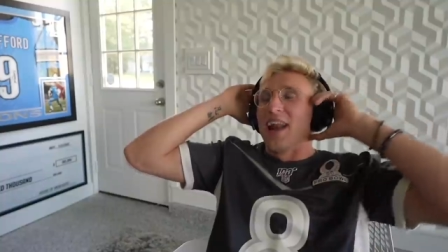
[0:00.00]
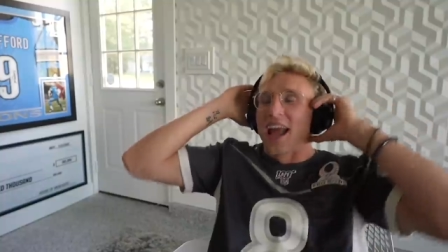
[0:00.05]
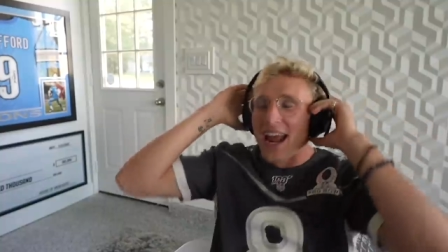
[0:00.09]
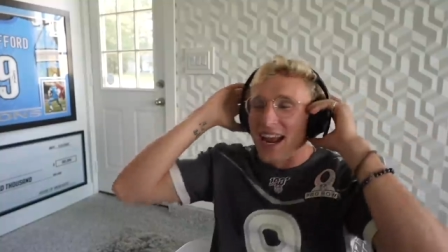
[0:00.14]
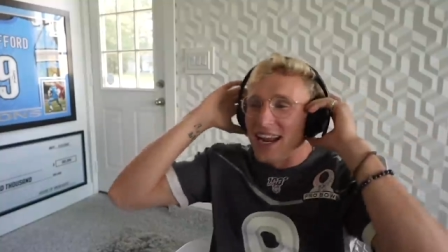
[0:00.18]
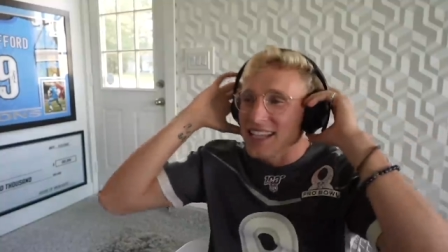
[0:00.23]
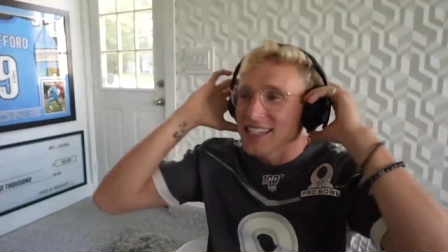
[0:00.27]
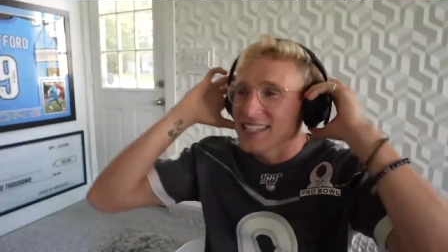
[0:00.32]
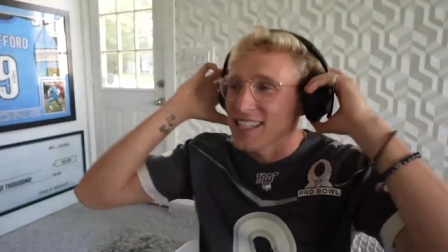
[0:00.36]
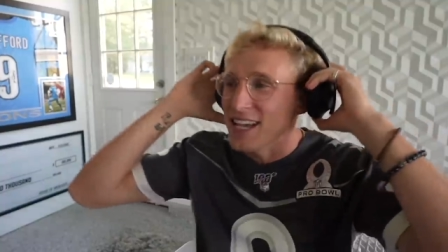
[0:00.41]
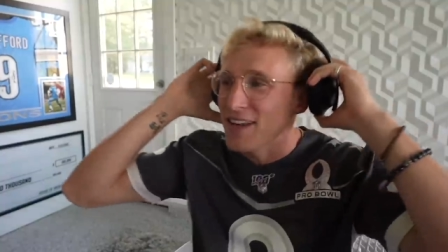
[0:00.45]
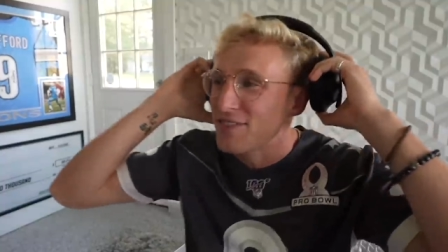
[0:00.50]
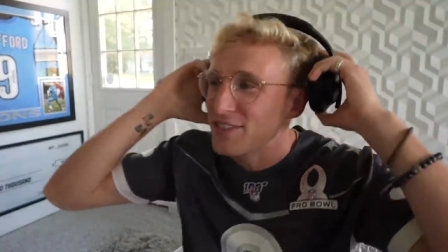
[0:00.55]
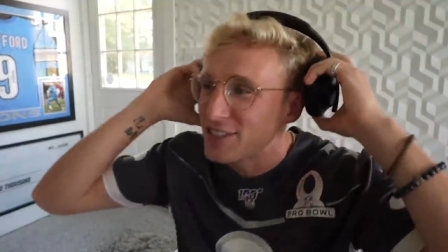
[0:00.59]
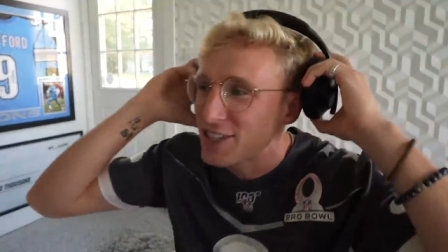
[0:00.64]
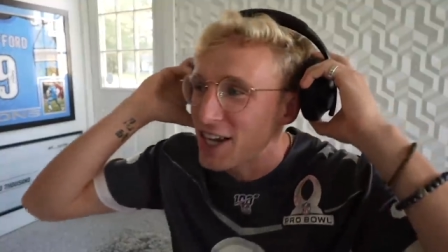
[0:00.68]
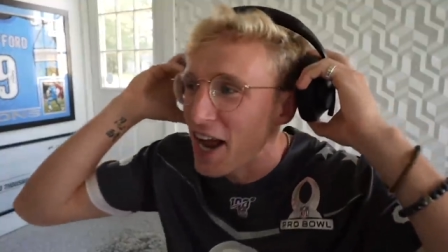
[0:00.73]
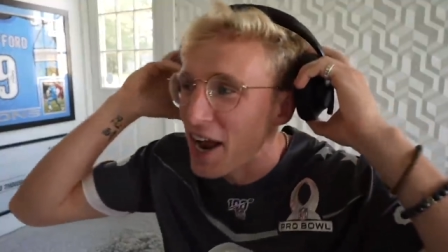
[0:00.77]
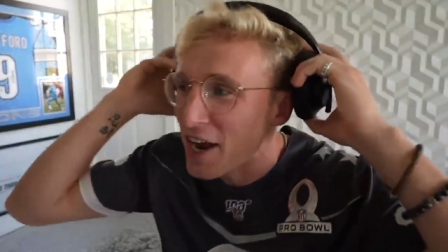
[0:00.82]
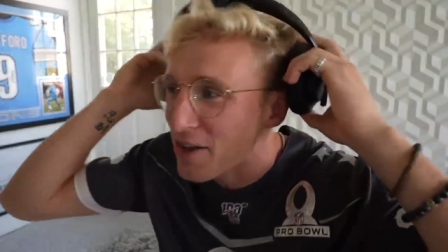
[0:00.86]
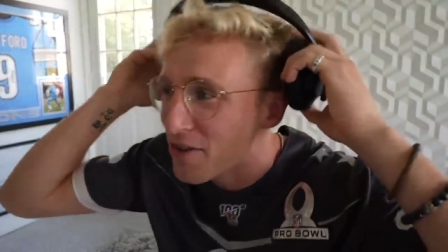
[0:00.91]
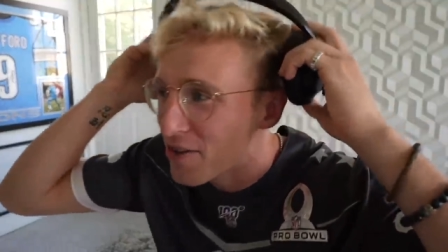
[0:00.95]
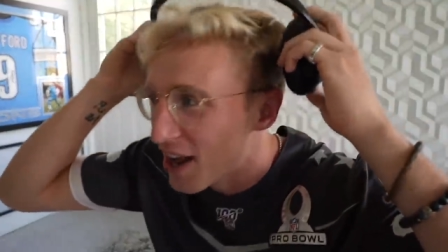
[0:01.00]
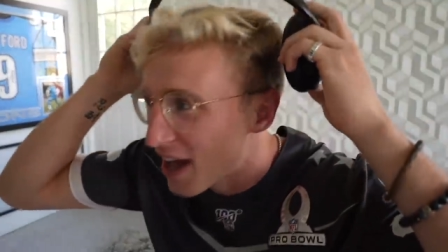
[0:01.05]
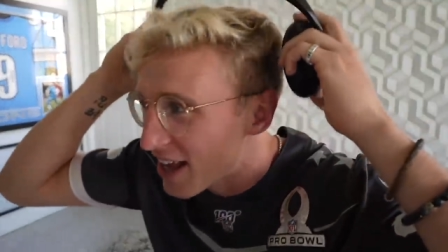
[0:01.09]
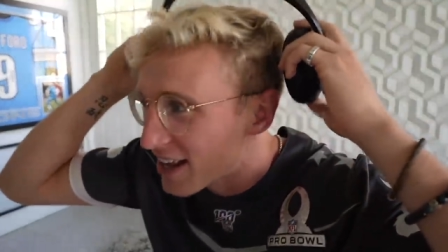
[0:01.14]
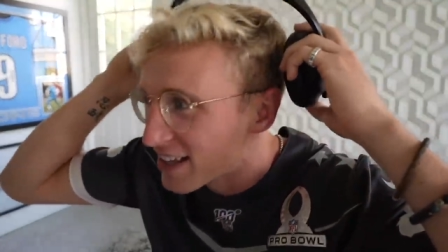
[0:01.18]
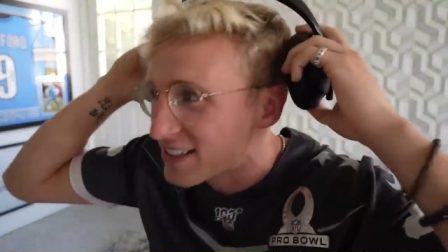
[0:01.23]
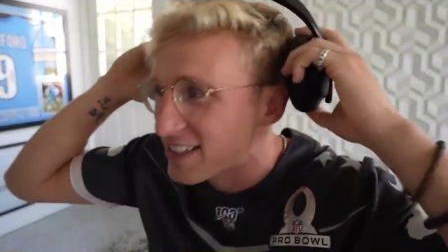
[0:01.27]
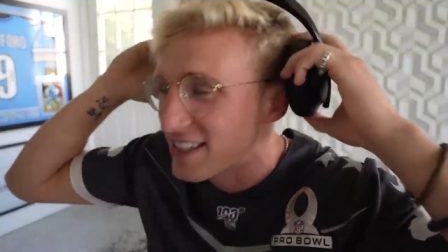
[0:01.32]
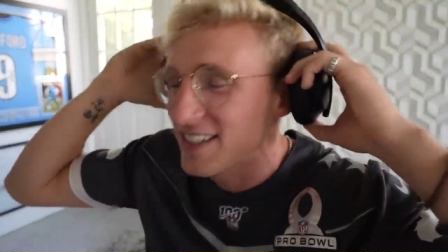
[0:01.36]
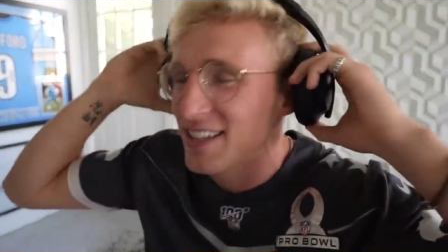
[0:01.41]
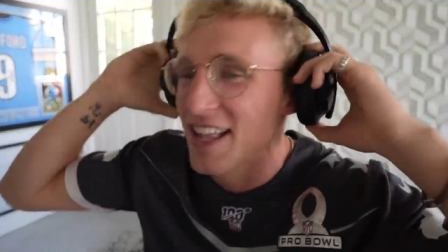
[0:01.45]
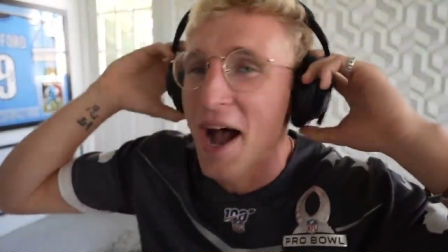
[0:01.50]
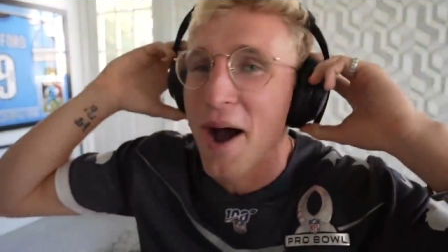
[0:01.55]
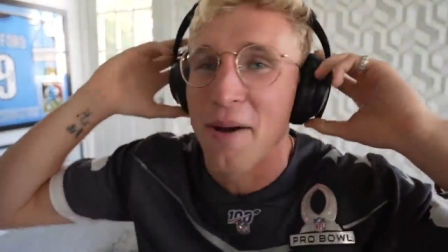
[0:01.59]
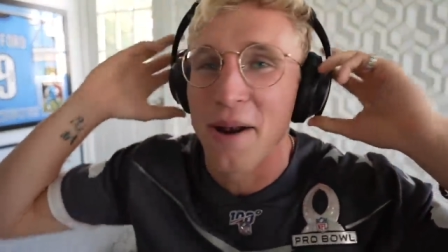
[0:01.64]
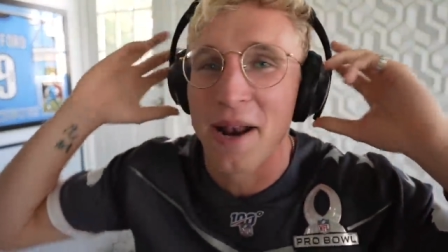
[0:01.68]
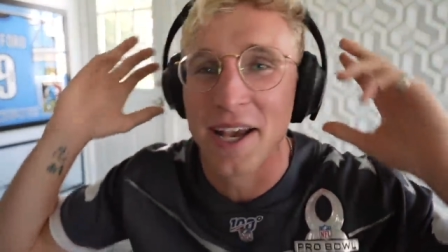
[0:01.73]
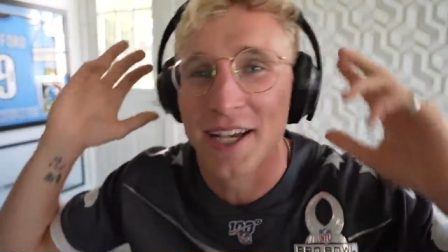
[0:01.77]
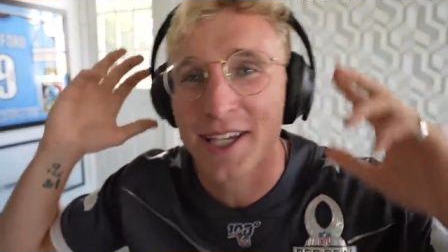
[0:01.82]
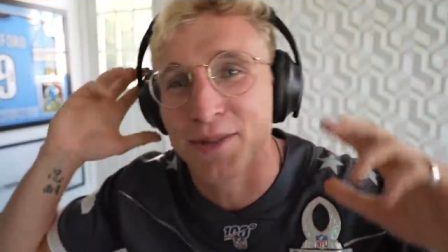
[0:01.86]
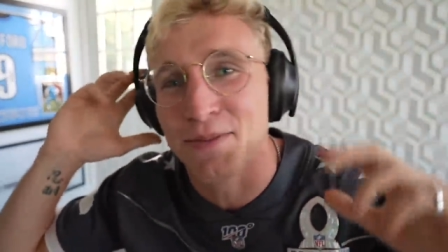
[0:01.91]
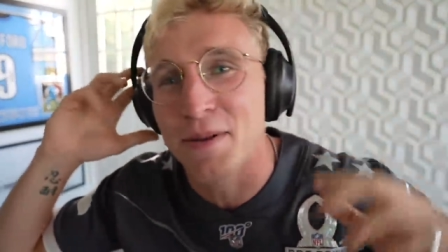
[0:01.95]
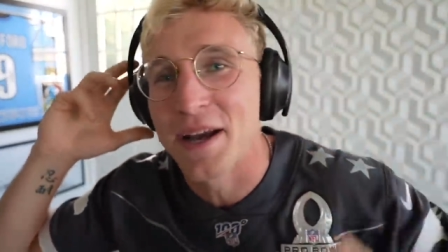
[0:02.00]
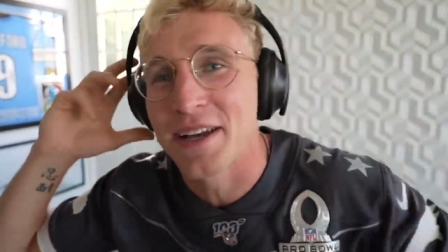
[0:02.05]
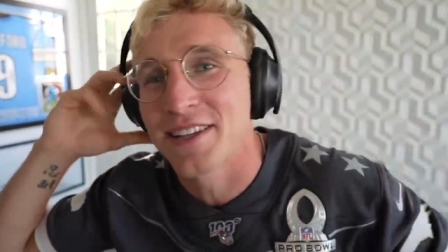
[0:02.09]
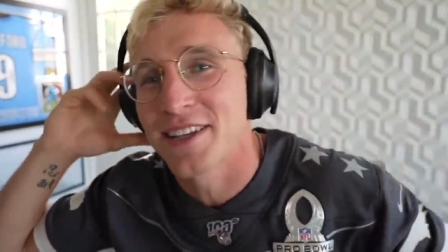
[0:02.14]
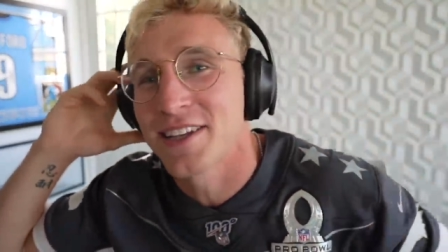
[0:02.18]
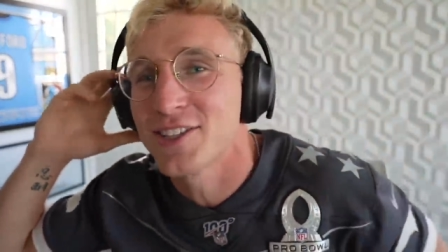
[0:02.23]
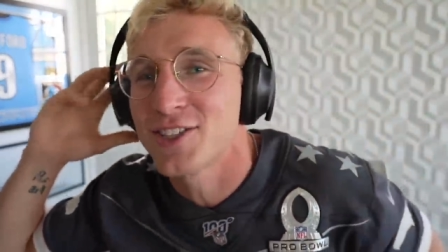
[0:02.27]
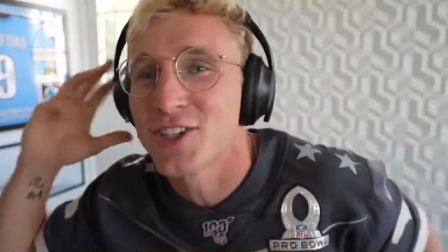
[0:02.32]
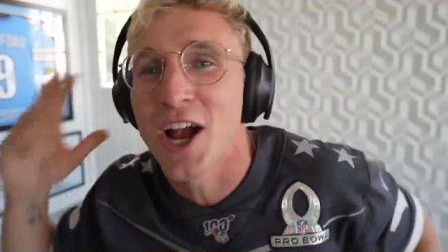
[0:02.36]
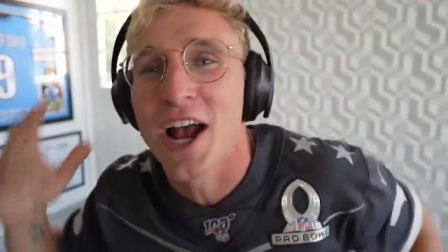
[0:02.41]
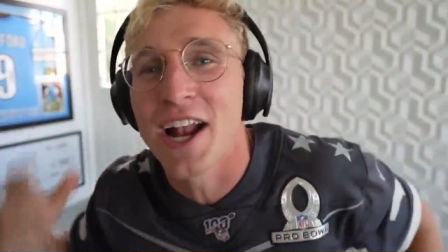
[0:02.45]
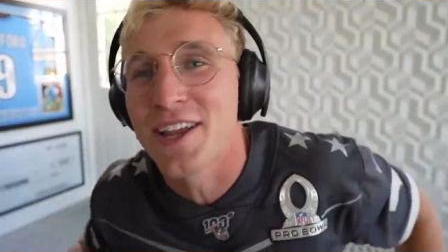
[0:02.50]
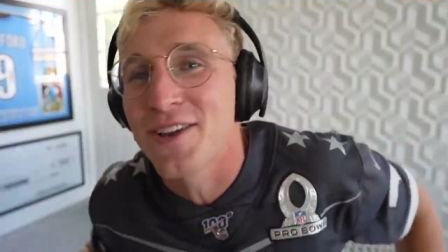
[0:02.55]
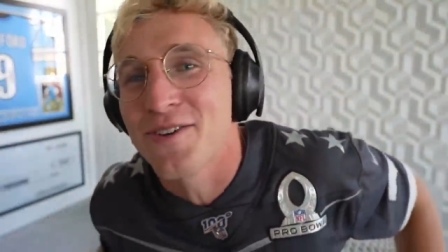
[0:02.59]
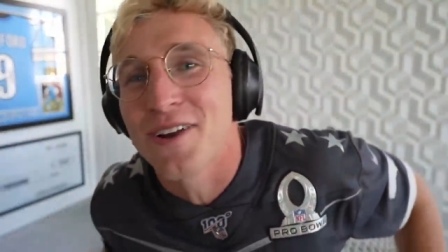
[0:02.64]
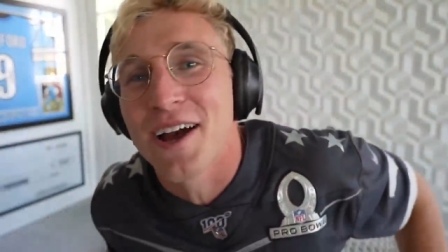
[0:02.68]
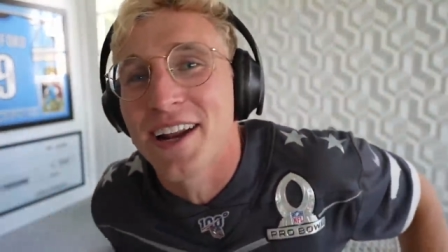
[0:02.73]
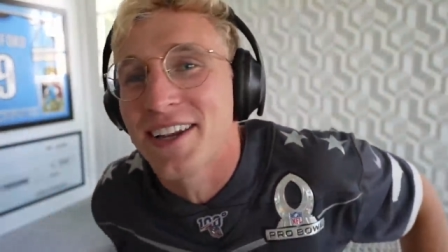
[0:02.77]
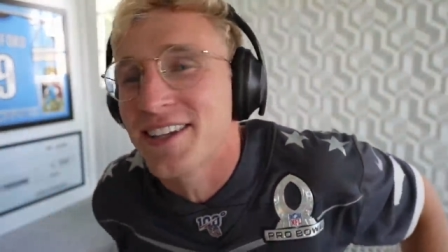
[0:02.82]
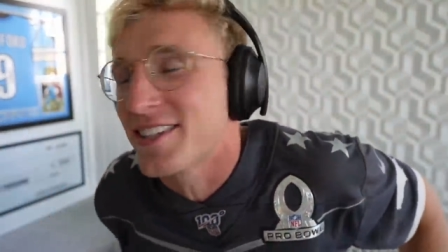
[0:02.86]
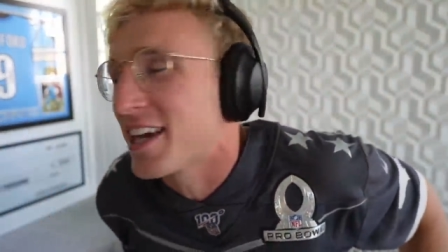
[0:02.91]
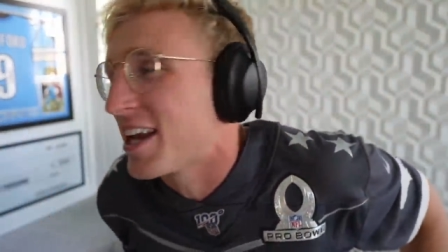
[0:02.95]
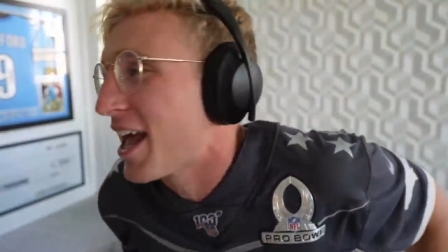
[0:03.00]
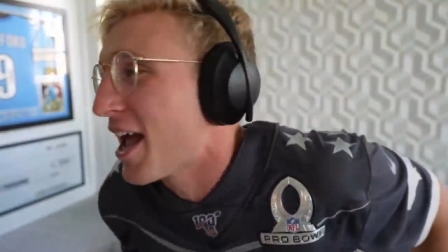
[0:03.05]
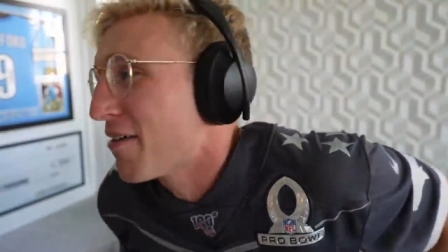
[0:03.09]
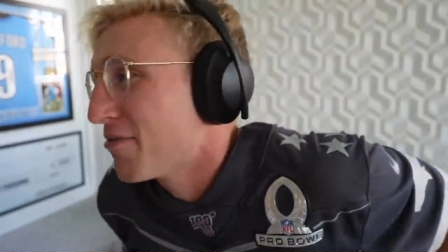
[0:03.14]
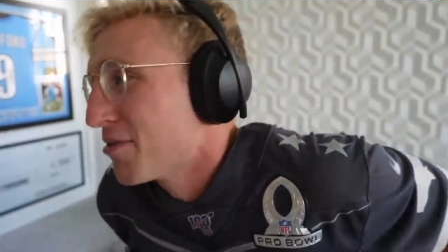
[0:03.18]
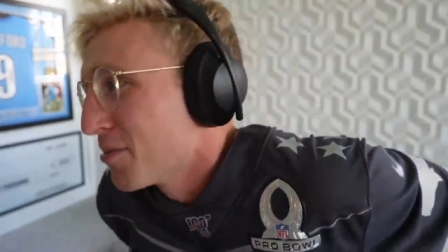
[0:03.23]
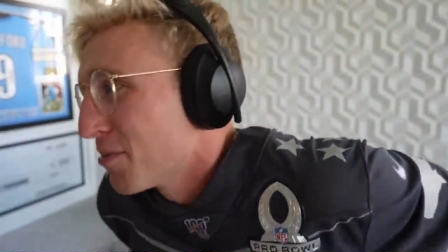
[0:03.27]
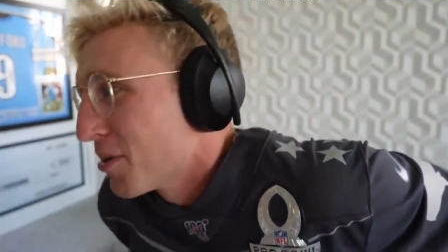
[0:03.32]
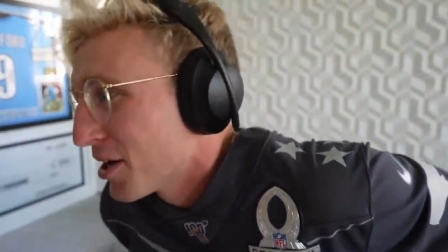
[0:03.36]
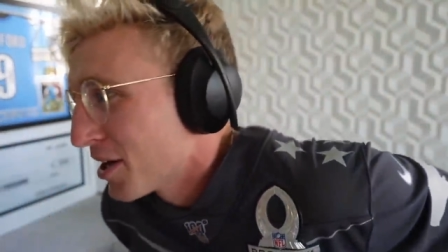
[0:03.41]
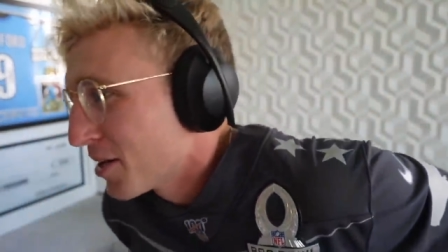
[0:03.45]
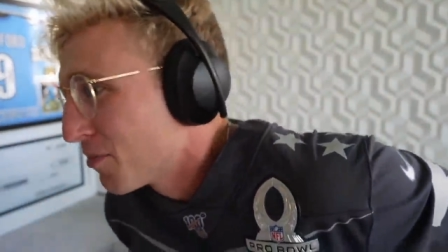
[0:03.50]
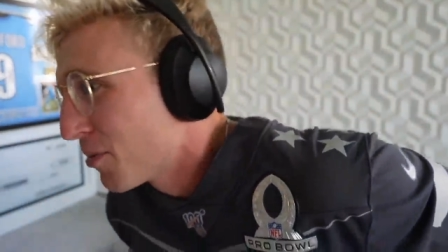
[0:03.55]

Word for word: eighty-seven Johnny Unitas is not what I expected. Johnny Unitas out of everybody,